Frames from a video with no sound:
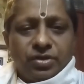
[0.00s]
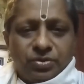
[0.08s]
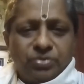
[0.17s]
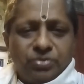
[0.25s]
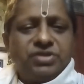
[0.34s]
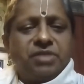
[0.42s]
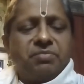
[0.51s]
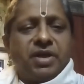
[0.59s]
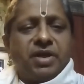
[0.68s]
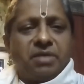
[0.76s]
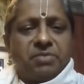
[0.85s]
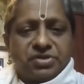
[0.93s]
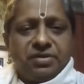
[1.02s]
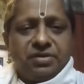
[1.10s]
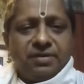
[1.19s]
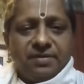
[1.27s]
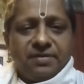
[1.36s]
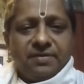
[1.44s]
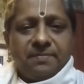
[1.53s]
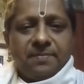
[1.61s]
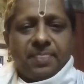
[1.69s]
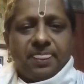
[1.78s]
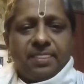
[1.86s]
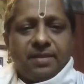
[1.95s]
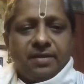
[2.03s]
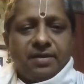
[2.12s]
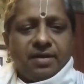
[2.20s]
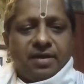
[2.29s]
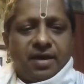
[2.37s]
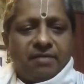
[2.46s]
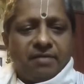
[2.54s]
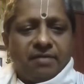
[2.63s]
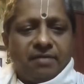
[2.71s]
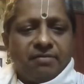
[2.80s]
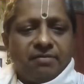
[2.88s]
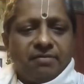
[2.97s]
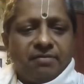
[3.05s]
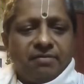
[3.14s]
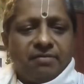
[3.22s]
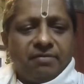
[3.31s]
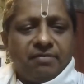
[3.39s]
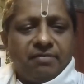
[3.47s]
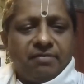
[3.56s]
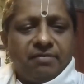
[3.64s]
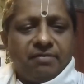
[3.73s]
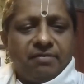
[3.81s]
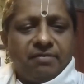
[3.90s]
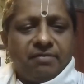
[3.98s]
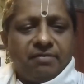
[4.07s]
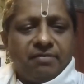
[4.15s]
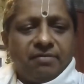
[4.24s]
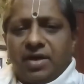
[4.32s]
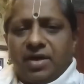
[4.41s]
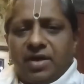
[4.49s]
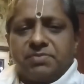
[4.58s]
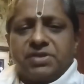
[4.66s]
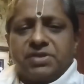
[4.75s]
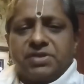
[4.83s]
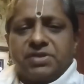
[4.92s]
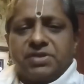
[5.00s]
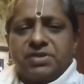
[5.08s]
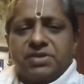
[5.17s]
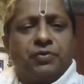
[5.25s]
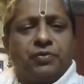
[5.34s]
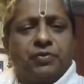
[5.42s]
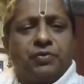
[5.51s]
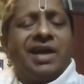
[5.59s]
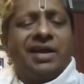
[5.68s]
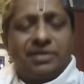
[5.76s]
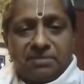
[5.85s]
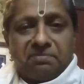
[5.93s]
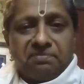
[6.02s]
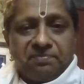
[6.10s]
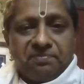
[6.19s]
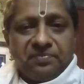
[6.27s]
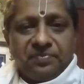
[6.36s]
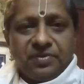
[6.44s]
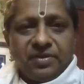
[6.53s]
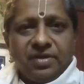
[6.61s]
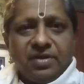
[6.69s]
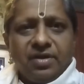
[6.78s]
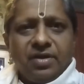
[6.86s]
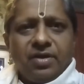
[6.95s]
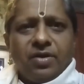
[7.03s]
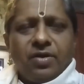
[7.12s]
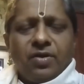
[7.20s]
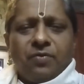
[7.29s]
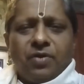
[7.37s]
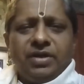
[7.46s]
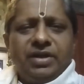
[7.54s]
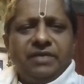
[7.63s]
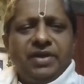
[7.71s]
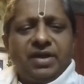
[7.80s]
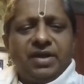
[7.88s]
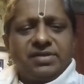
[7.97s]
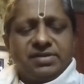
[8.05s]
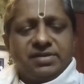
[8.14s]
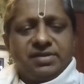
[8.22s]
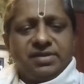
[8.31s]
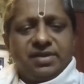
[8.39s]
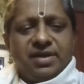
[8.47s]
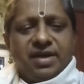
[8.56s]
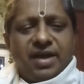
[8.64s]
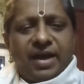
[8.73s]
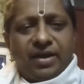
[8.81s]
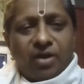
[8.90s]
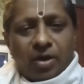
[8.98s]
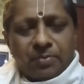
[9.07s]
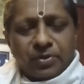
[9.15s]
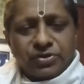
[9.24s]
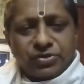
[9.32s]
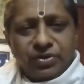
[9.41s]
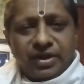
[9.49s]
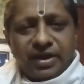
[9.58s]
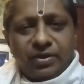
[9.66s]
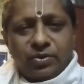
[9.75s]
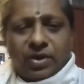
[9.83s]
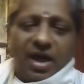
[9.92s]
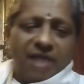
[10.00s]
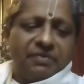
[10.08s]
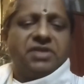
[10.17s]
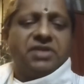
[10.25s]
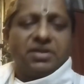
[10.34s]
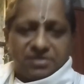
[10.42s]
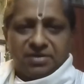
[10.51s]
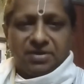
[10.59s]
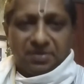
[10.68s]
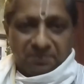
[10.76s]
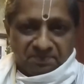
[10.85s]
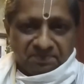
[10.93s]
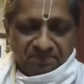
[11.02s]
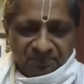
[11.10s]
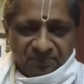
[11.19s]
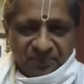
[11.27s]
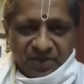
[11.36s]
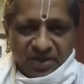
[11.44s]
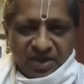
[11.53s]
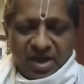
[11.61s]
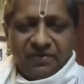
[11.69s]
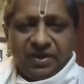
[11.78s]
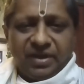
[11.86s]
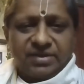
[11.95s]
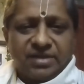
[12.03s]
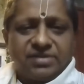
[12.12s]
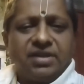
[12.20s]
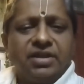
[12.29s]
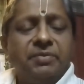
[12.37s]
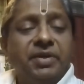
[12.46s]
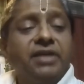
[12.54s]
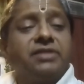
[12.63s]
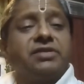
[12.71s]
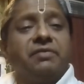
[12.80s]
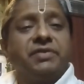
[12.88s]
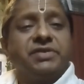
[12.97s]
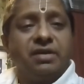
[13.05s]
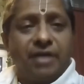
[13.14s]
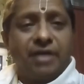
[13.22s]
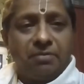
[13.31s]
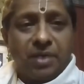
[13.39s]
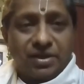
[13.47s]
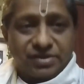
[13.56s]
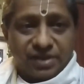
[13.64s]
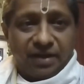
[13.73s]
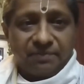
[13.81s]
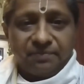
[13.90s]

through the Chinmaya mission. And each one of us must really profusely thank them for giving us an opportunity to have a satsangam. Having a satsangam in itself is a great blessing.